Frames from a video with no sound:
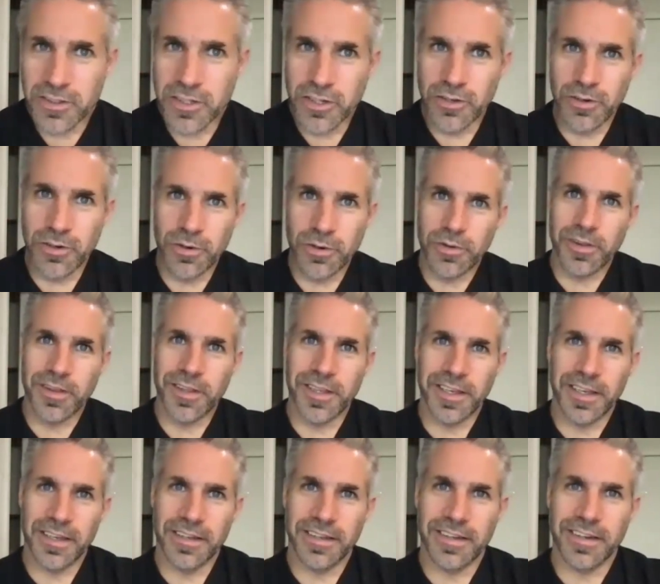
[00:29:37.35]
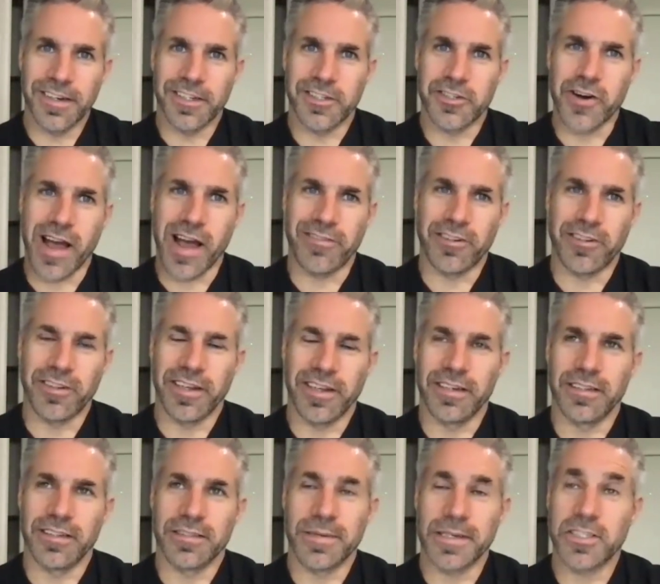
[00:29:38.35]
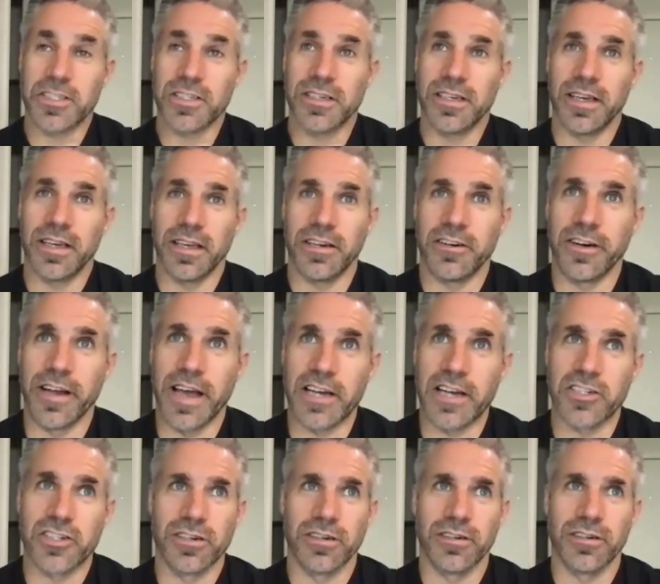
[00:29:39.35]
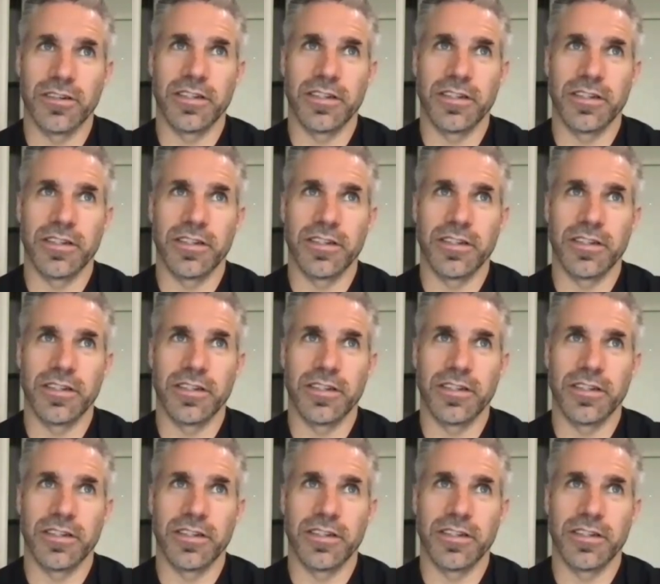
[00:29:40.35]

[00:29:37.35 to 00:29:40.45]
to the travel, and especially international.